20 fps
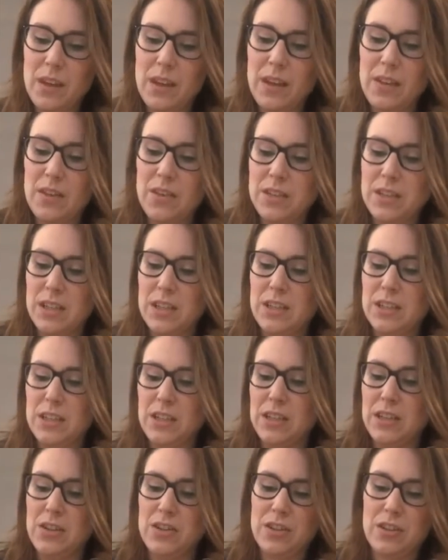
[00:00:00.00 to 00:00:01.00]
And there's a
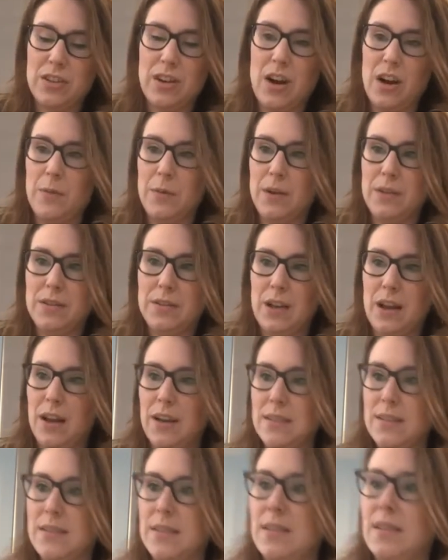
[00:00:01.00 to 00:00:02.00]
delicious caramel
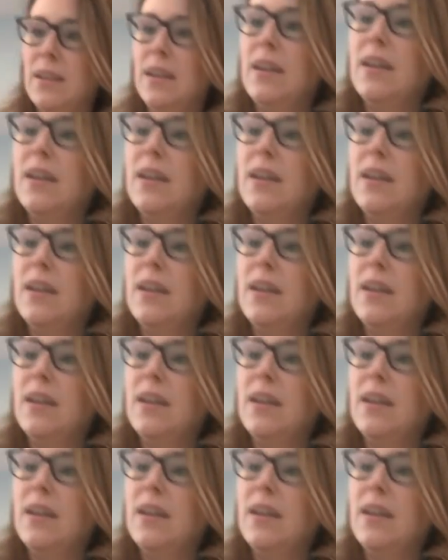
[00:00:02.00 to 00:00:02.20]
sauce.